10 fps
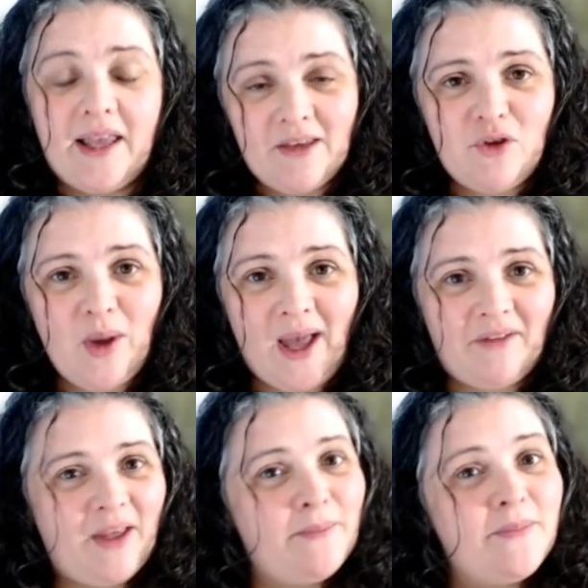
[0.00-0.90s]
if you
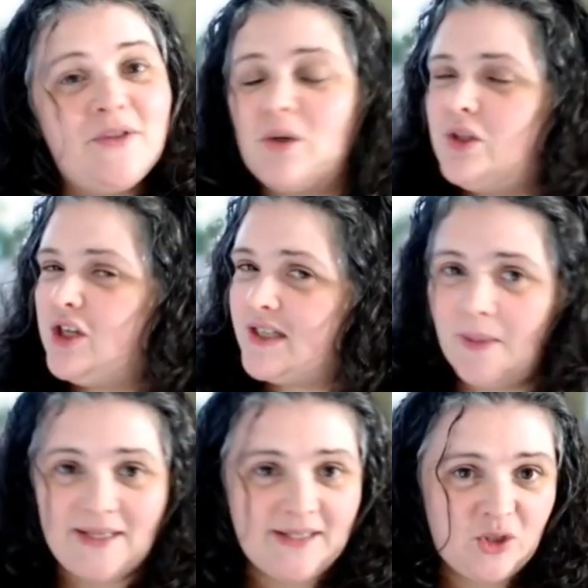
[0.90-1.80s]
have them. So
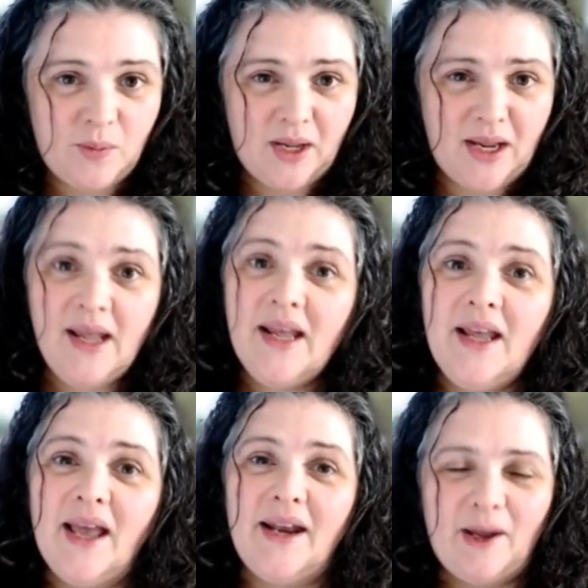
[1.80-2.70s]
just message me
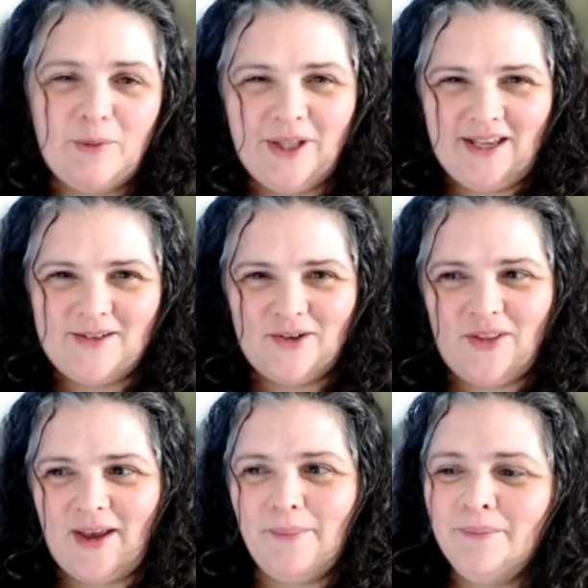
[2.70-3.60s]
and I will answer
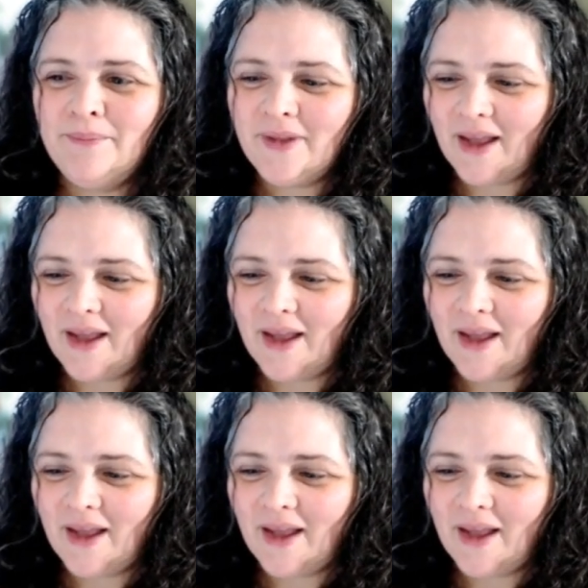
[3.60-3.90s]
them.